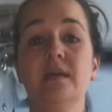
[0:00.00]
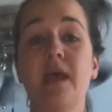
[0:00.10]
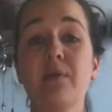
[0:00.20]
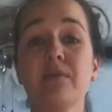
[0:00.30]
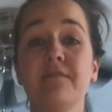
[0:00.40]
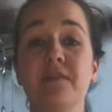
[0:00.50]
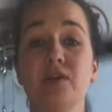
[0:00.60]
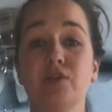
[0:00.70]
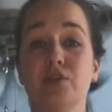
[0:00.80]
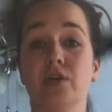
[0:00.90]
Now we're going to fill
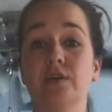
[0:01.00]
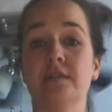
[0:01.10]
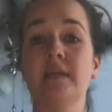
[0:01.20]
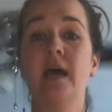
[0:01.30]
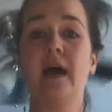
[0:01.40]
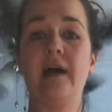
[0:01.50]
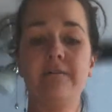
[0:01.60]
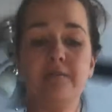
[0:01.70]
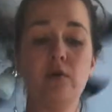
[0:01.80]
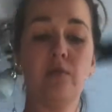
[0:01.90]
our jars. I
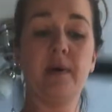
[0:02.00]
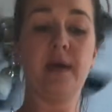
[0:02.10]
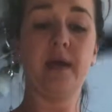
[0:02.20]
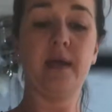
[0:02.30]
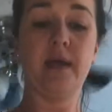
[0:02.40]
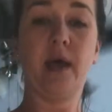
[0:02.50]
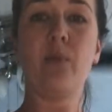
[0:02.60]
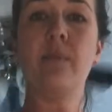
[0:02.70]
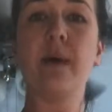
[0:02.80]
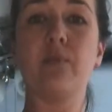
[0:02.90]

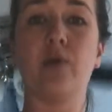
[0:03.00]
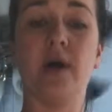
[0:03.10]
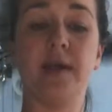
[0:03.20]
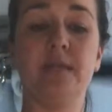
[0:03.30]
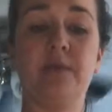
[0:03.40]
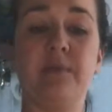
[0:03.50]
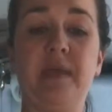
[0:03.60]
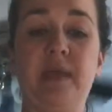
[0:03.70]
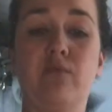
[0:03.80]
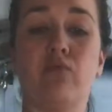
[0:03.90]
want my brine to
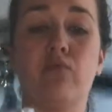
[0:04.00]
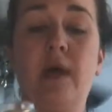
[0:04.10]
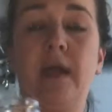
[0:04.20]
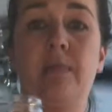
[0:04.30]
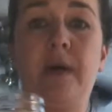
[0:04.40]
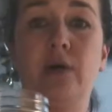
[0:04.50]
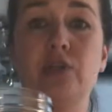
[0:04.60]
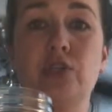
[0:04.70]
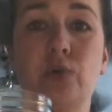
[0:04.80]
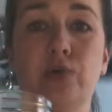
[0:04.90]
be right about
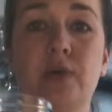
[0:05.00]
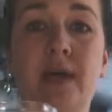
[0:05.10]
shoulder